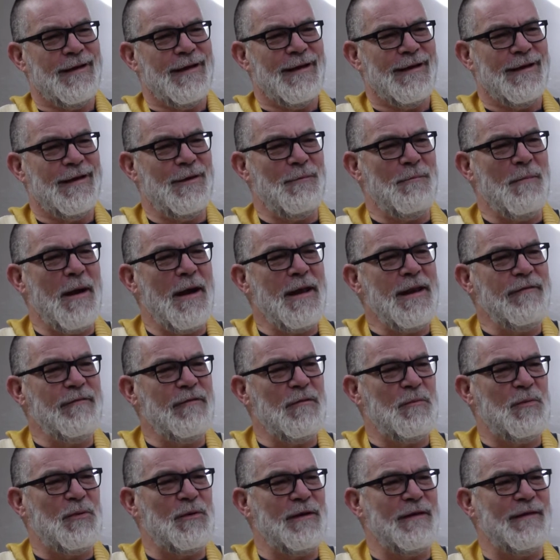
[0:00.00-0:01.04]
you might
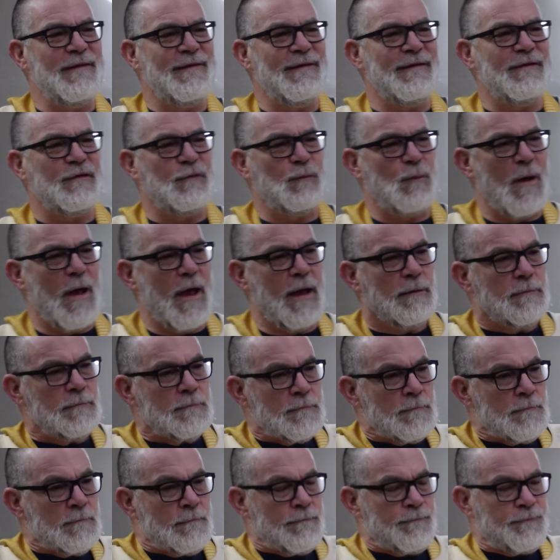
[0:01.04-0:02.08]
even put it this way.
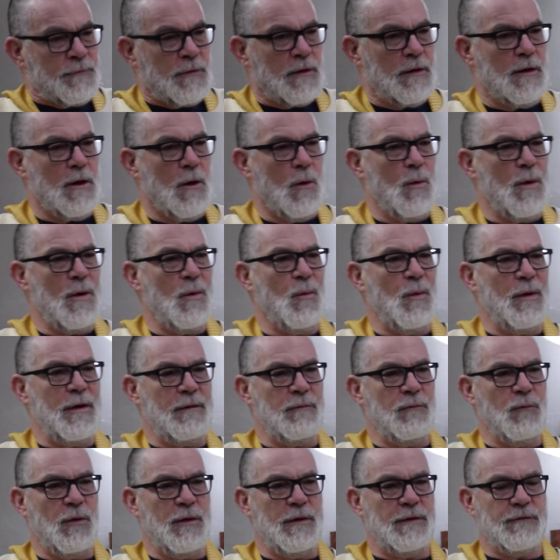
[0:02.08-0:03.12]
You know,
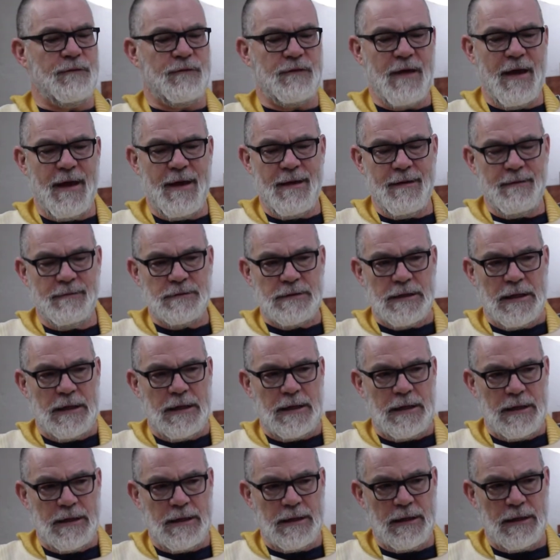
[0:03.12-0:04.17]
when say,
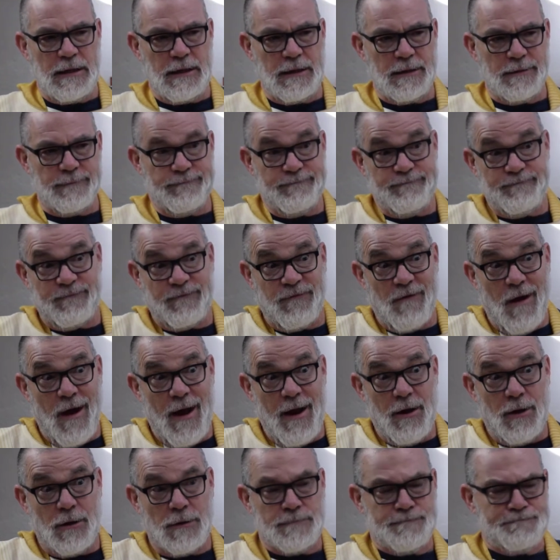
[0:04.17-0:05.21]
a
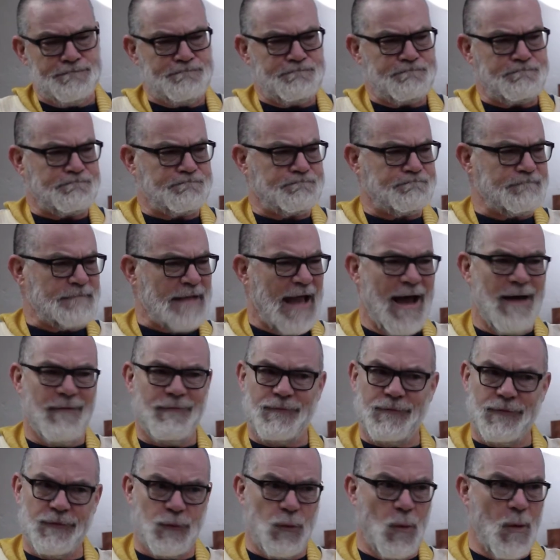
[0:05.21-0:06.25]
friar
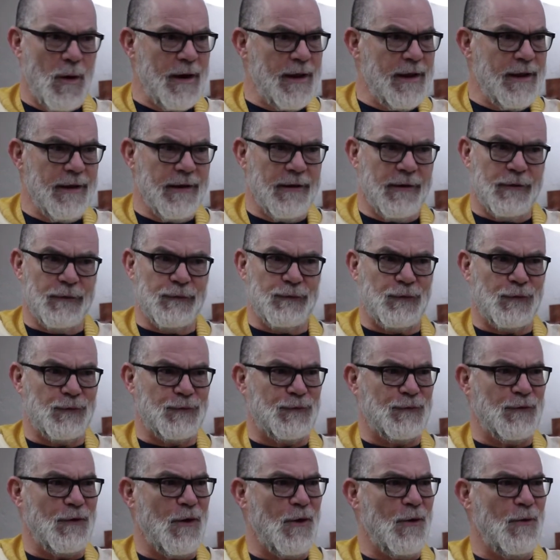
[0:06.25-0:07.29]
after 20 years or
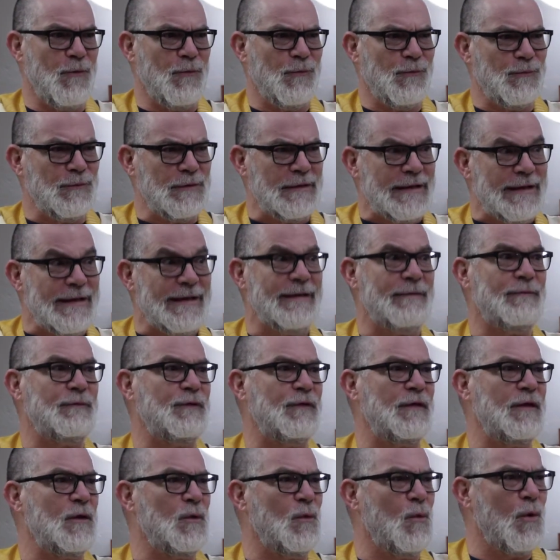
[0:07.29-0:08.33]
so
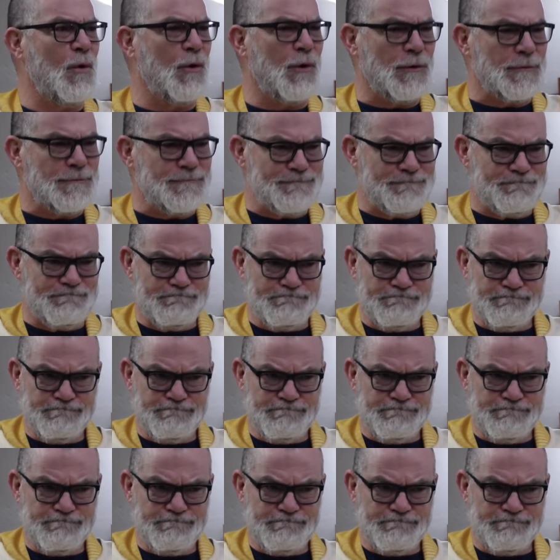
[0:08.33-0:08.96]
leaves the order